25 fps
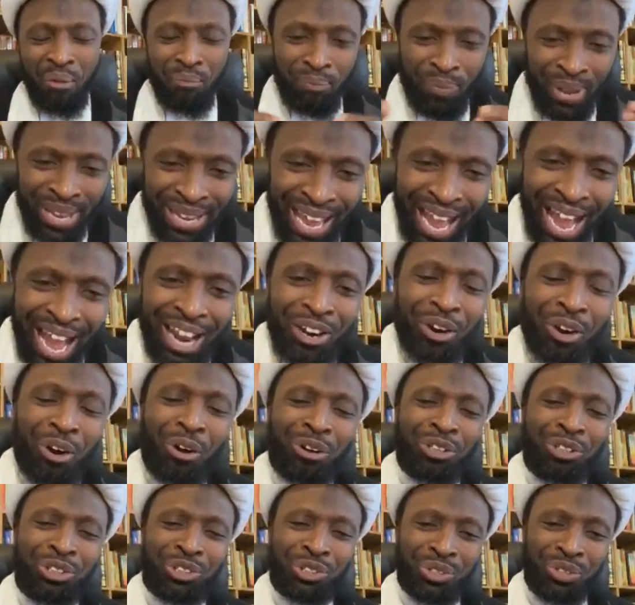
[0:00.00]
began
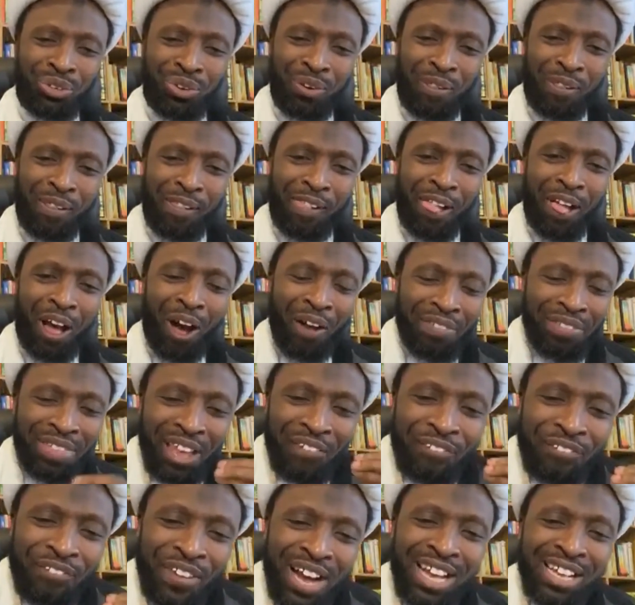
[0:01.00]
also on
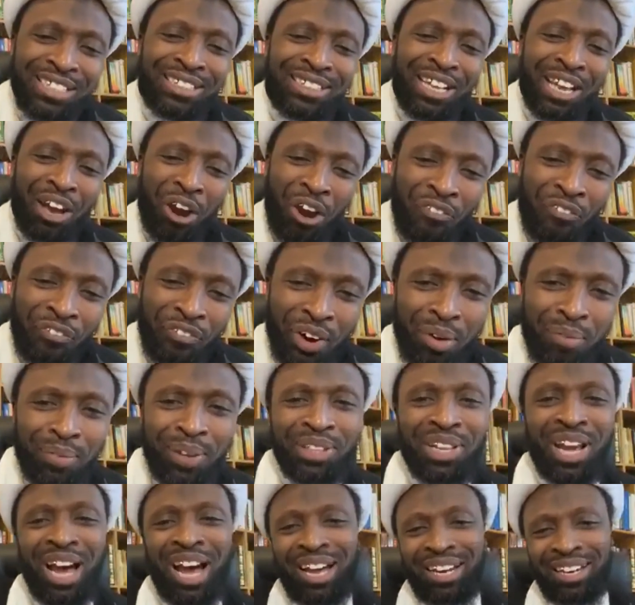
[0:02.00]
the first day of
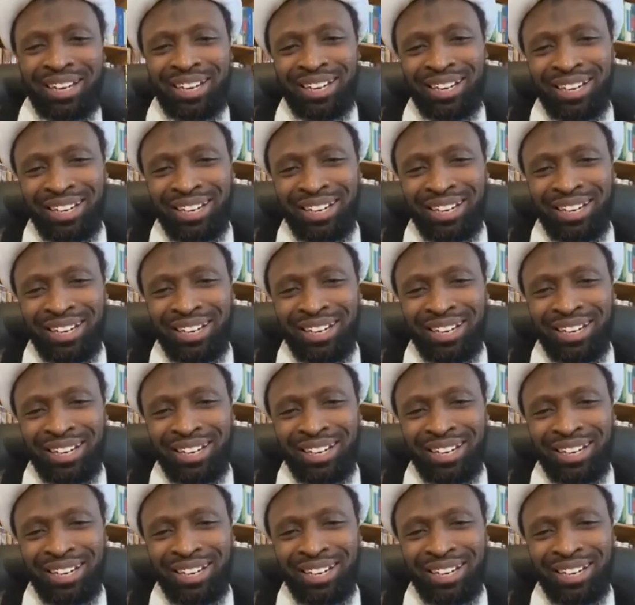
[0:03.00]
Ramadan.